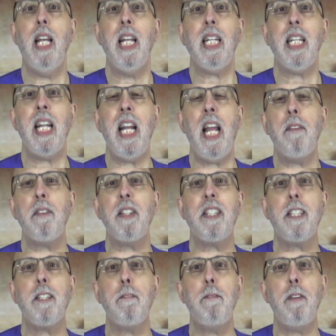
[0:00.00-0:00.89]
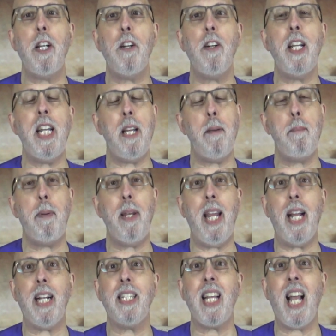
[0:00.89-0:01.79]
can have a severe
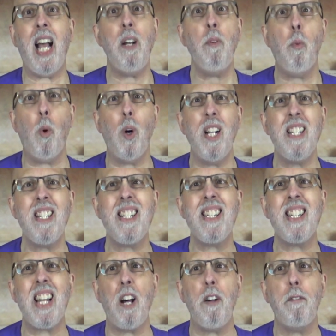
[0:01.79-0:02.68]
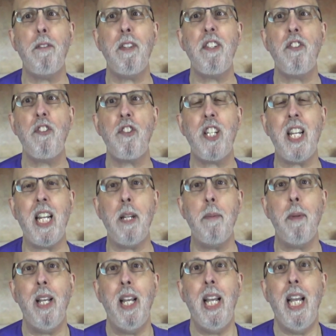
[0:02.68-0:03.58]
impact on one's self
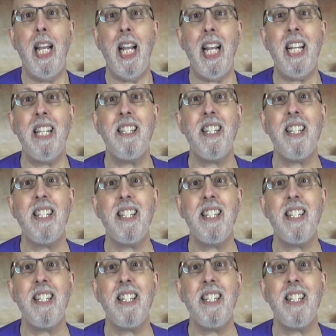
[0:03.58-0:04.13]
esteem as a